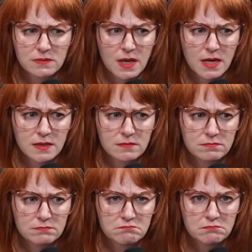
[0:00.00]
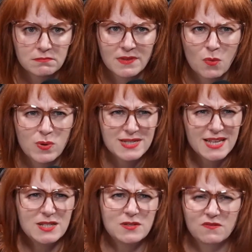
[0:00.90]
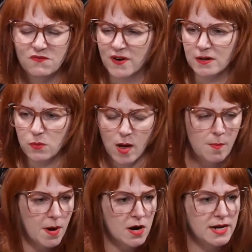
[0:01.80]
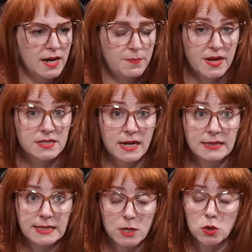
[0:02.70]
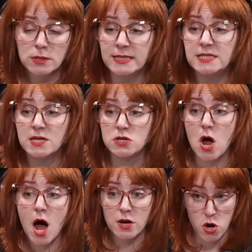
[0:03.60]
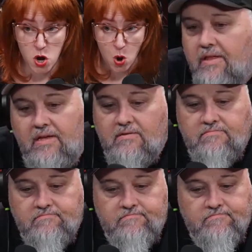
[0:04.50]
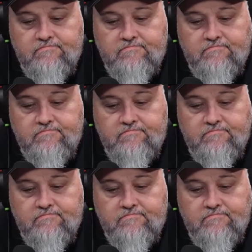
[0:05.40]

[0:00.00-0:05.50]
like, was this very well marketed? Because I literally did not know about it until